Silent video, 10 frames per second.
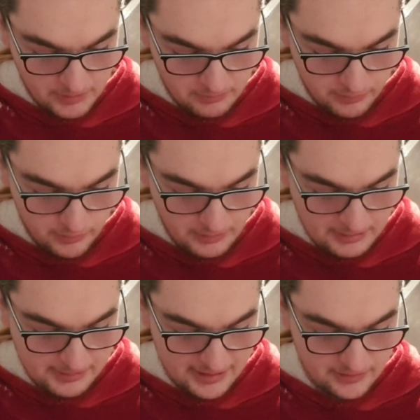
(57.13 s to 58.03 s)
Brewed with a
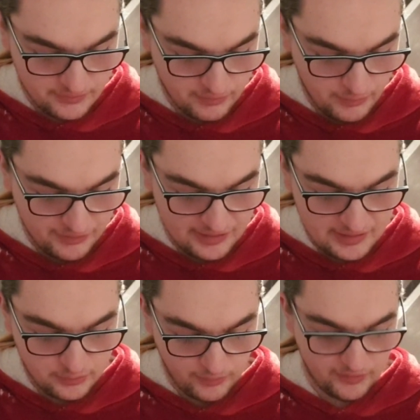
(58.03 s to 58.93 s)
blend of roasted
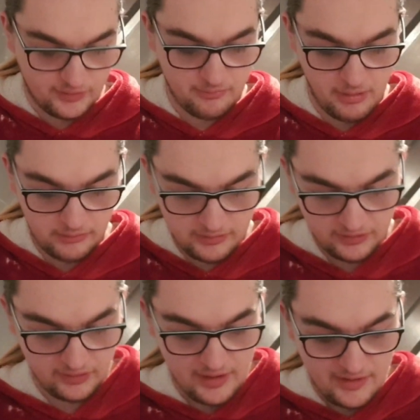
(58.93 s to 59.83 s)
and crystal
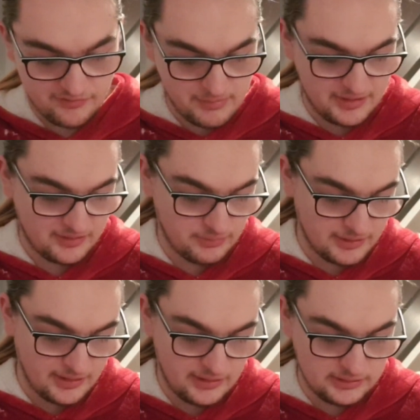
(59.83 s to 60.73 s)
malts, fermented
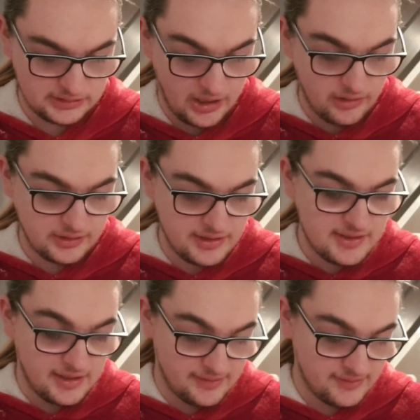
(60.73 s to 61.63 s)
with lager
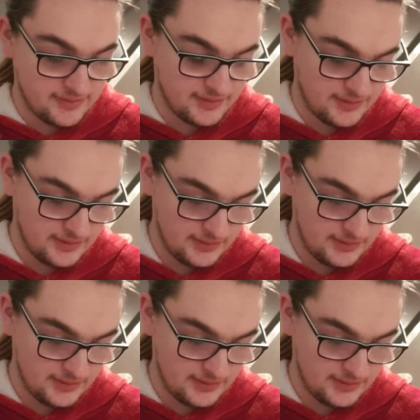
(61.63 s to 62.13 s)
yeast,